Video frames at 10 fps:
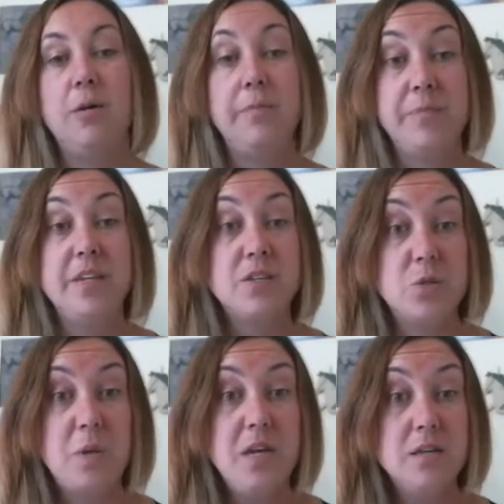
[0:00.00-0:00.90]
next
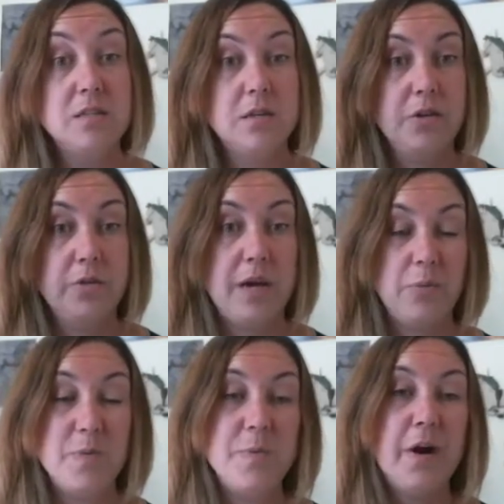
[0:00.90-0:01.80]
week, so that will
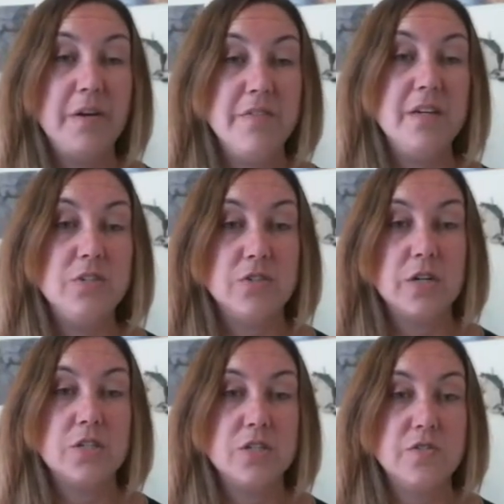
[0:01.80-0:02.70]
be part of the
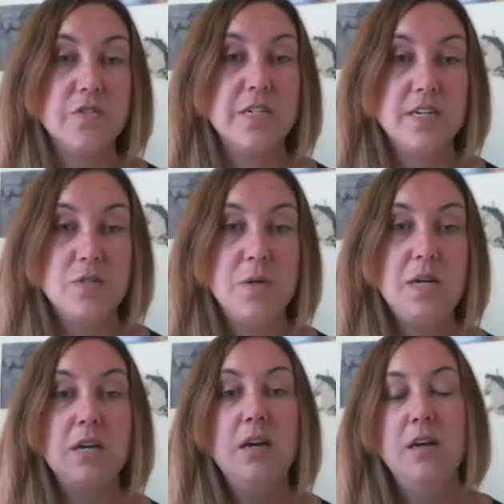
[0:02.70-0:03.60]
instructions for next
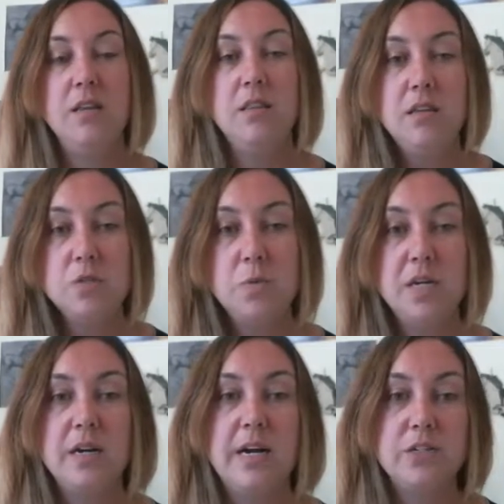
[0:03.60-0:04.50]
week. This
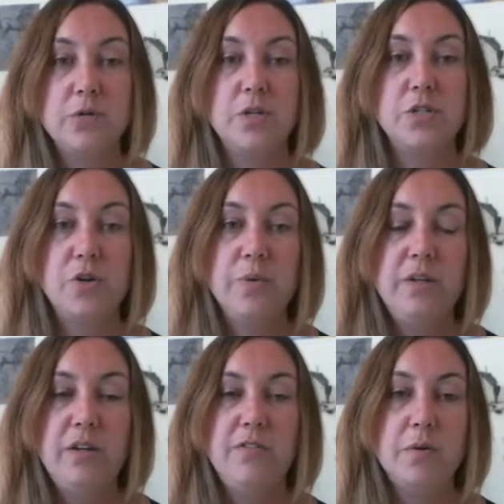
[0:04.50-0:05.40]
week, I just want you to
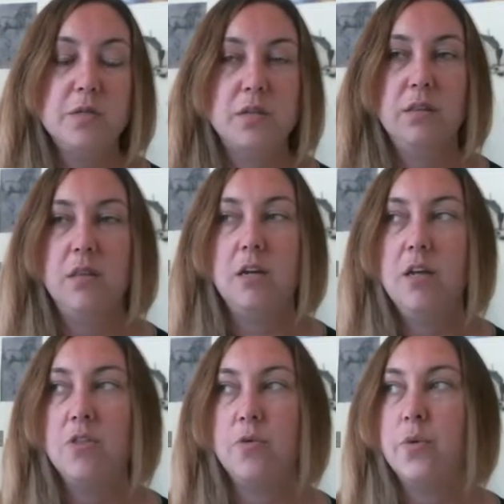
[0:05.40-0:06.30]
really focus on
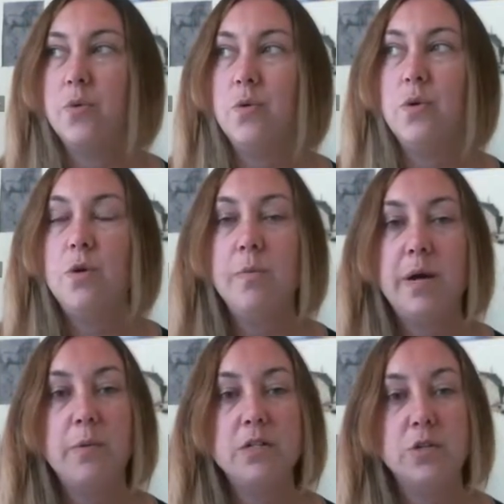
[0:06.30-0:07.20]
thinking through who you might
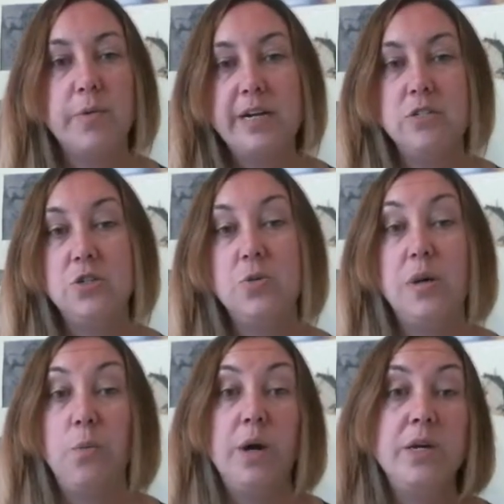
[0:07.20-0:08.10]
want to write to
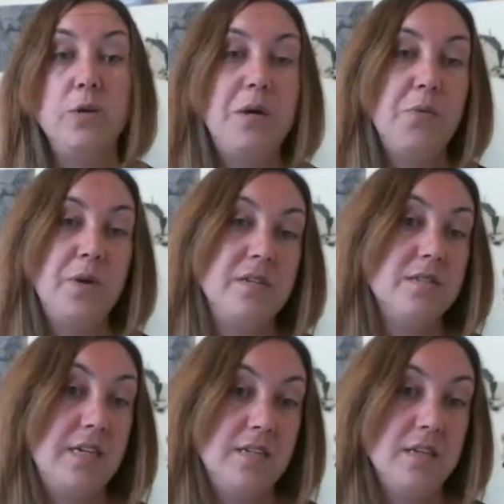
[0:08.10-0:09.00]
and what you may want to
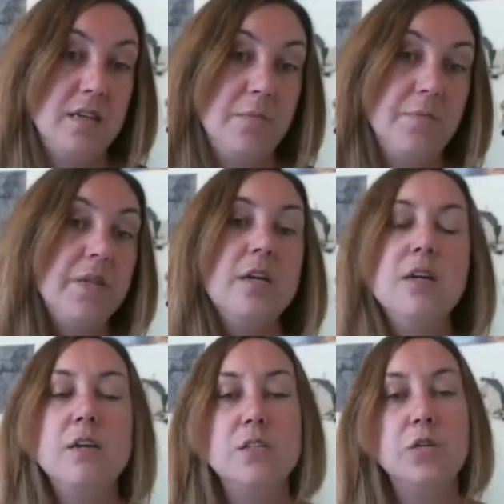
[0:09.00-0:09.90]
say to them.
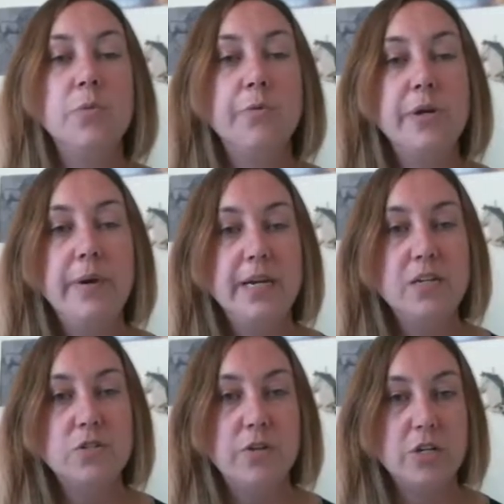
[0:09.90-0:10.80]
So the pre-writing
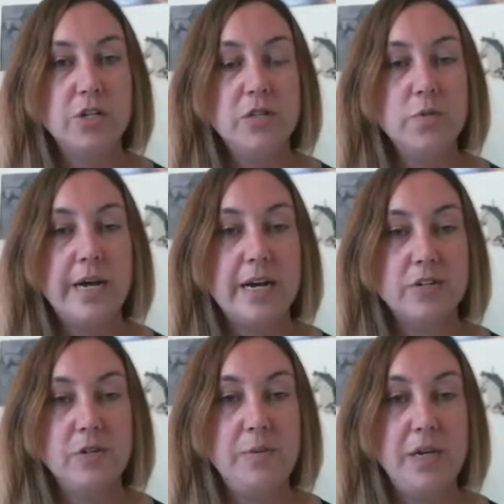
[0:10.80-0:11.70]
instructions will
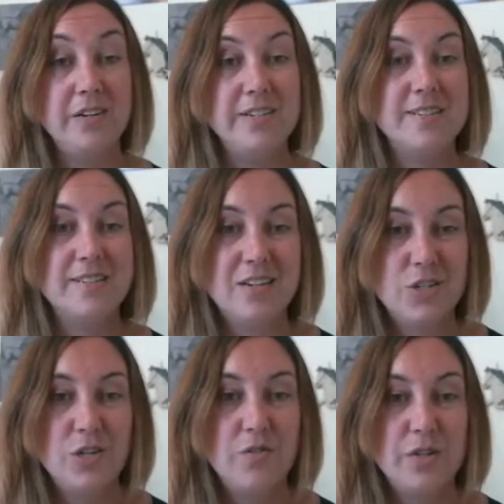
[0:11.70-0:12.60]
actually be our
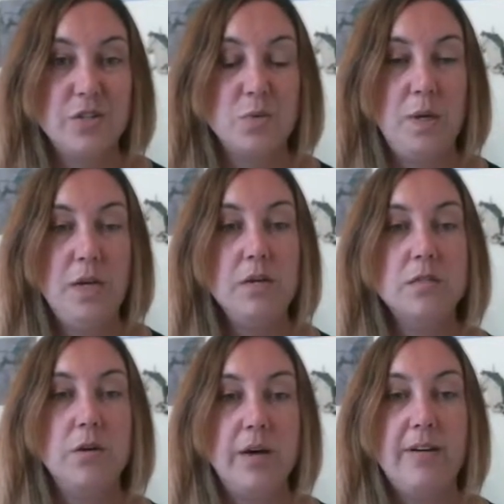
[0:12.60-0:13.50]
discussion for this week.
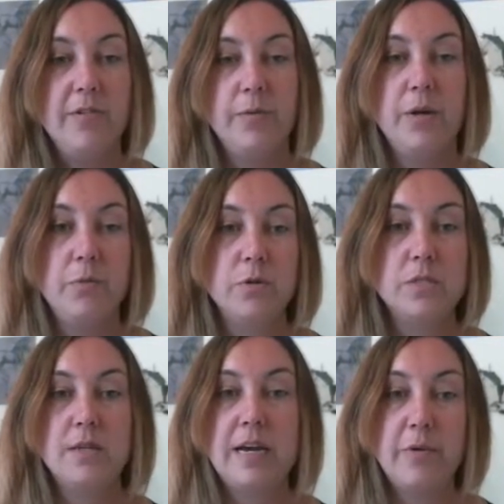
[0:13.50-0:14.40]
So everyone will
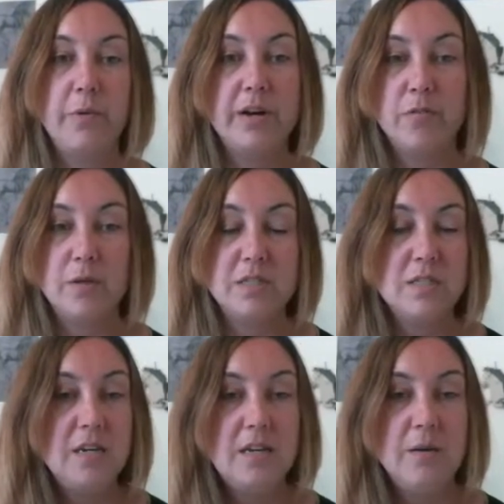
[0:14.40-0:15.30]
see kind of what everyone's
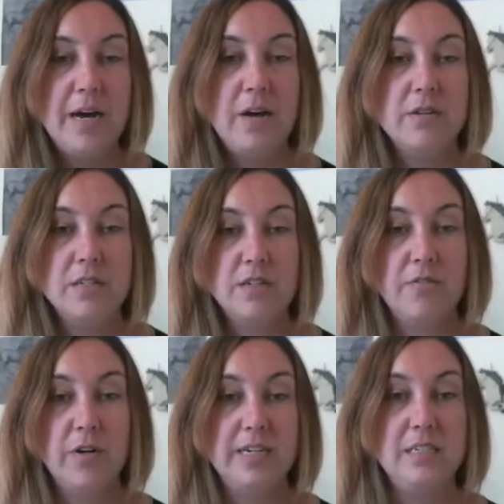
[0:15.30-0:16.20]
thinking about, get
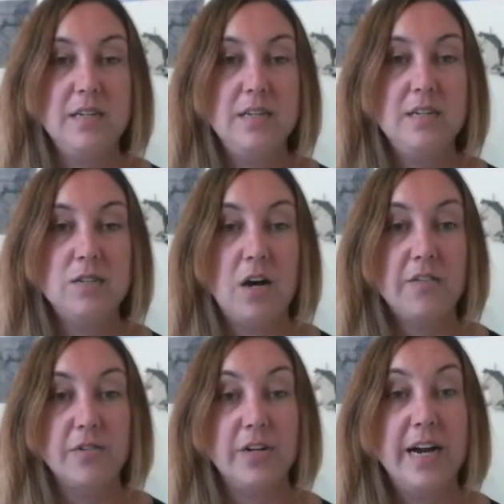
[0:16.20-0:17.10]
different ideas,
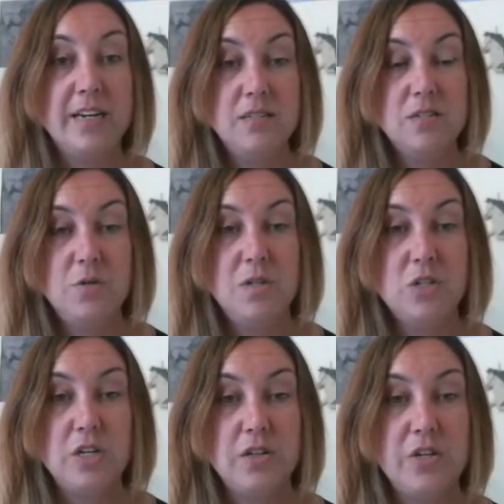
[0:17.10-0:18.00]
offer guidance to each
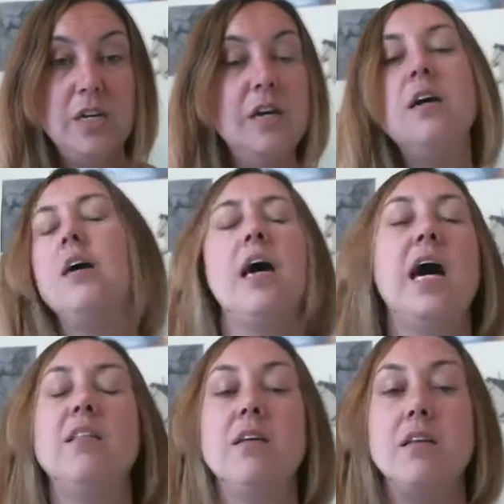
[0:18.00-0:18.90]
other.
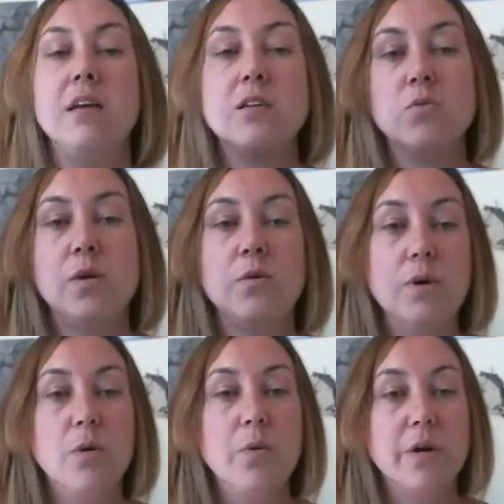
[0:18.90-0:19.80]
And then next week we
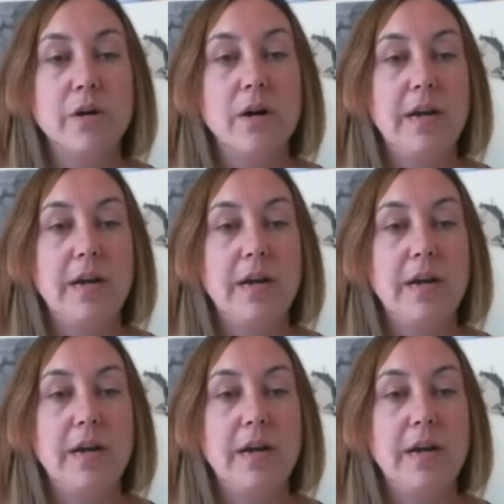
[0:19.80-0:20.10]
will work on